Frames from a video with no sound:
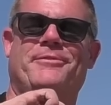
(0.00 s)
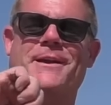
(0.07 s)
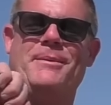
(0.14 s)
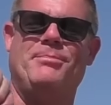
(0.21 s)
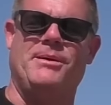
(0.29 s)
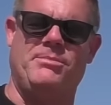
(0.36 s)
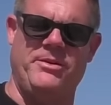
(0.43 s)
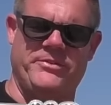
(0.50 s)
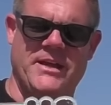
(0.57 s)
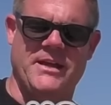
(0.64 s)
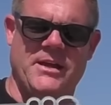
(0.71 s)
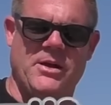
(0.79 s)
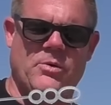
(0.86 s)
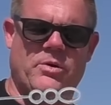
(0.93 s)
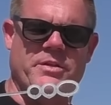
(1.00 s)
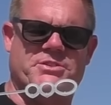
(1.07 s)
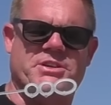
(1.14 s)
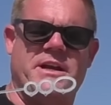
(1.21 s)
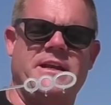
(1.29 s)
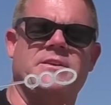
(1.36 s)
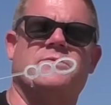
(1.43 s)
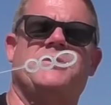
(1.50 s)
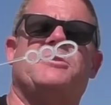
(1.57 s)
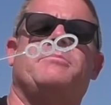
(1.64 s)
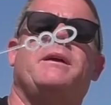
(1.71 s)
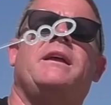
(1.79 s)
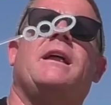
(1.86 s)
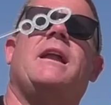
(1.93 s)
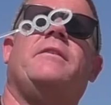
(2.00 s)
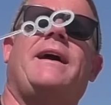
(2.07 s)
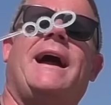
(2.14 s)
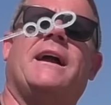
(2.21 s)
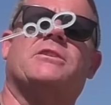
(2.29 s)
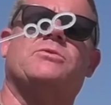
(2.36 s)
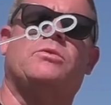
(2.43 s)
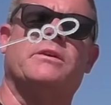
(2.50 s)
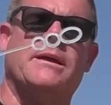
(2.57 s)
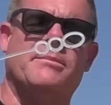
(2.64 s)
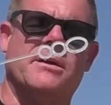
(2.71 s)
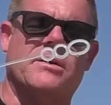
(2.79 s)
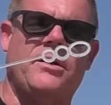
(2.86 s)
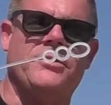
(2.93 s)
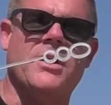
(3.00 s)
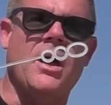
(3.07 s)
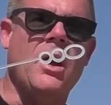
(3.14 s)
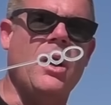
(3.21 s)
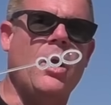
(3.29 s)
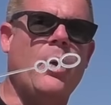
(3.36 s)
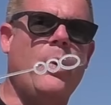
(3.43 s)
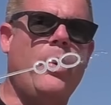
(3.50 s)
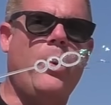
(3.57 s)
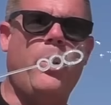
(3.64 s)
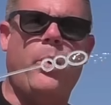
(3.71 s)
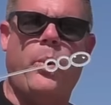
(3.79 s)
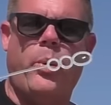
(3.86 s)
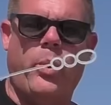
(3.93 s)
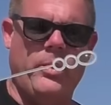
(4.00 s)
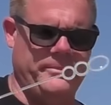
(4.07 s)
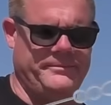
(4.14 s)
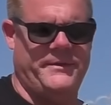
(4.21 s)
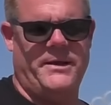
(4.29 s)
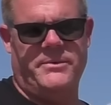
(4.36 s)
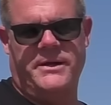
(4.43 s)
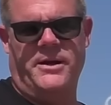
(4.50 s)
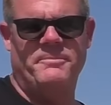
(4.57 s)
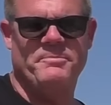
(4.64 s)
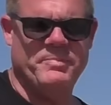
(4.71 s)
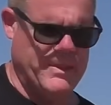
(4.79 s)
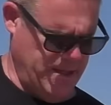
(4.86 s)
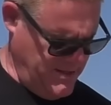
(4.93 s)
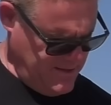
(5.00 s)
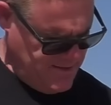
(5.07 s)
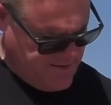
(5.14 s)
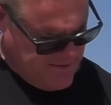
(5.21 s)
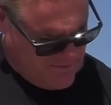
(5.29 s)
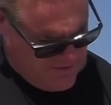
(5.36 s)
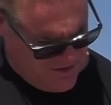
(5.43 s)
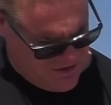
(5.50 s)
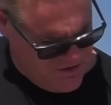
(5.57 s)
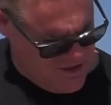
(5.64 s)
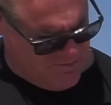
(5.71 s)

Freight bubbles. Well, the Chinese ones are made out of actual chemicals. There we go. We're gonna shoot